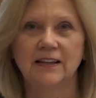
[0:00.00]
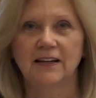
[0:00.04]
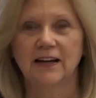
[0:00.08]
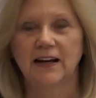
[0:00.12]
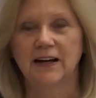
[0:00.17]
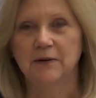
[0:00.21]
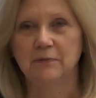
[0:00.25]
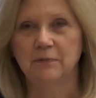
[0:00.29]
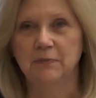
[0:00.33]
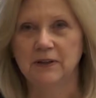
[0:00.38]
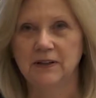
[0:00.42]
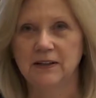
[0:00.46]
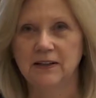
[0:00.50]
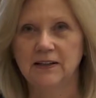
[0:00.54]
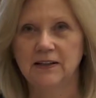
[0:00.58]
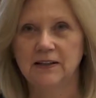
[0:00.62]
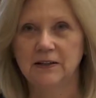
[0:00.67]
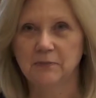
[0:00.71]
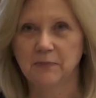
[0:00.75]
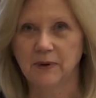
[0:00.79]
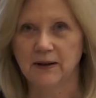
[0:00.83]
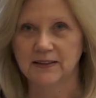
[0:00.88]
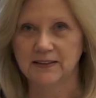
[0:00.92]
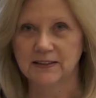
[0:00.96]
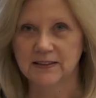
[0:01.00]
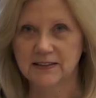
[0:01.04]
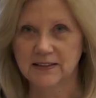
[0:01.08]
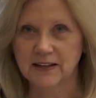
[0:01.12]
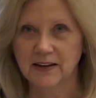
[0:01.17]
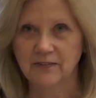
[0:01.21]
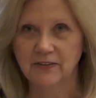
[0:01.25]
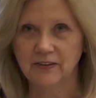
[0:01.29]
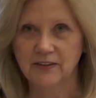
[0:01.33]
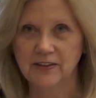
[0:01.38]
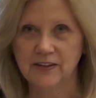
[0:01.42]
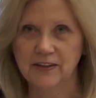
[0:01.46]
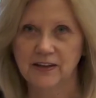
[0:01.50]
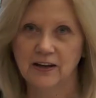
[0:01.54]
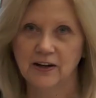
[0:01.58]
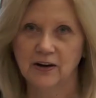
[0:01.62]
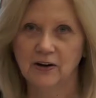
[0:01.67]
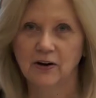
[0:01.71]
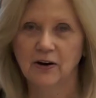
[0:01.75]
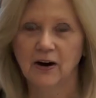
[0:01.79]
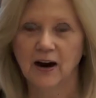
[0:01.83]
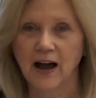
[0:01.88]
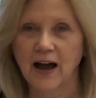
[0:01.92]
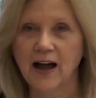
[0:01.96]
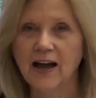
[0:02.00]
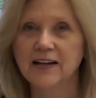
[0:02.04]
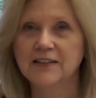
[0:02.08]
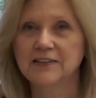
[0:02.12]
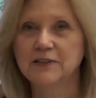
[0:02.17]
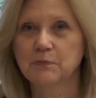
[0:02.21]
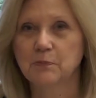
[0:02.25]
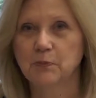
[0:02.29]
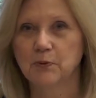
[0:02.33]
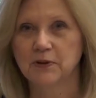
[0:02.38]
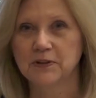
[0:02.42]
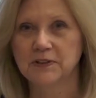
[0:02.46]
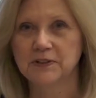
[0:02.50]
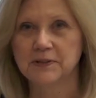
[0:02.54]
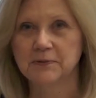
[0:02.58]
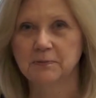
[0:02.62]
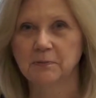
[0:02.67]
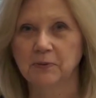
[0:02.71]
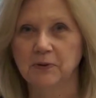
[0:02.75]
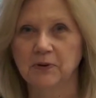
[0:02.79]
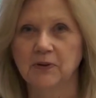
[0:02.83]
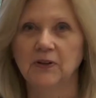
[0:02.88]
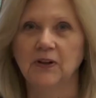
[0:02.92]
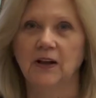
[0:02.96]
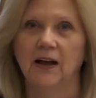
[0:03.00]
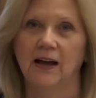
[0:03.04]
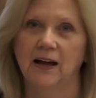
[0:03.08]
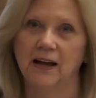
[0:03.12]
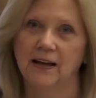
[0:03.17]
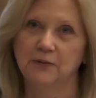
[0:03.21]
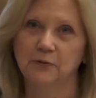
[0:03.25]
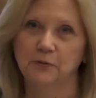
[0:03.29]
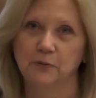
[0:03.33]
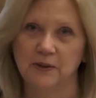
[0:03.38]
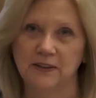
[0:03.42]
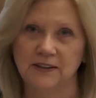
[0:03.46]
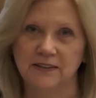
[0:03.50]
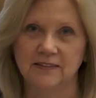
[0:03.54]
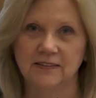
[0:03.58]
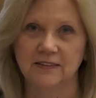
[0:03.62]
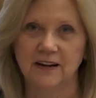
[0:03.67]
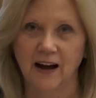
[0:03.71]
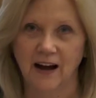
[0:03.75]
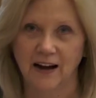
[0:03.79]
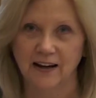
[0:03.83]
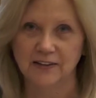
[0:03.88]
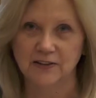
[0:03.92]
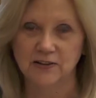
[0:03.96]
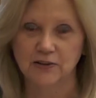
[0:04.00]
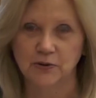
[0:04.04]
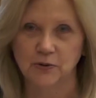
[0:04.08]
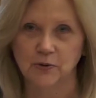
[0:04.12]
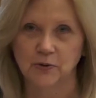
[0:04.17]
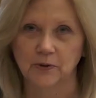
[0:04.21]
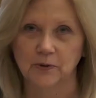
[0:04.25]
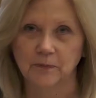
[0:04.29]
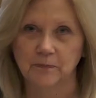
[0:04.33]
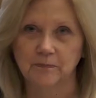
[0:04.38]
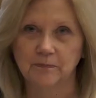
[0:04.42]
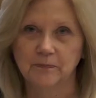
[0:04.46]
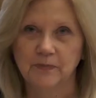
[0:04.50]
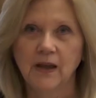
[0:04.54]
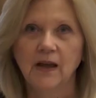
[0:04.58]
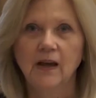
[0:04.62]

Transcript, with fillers: that I am beginning my seventh year as principal at Wheaton High School.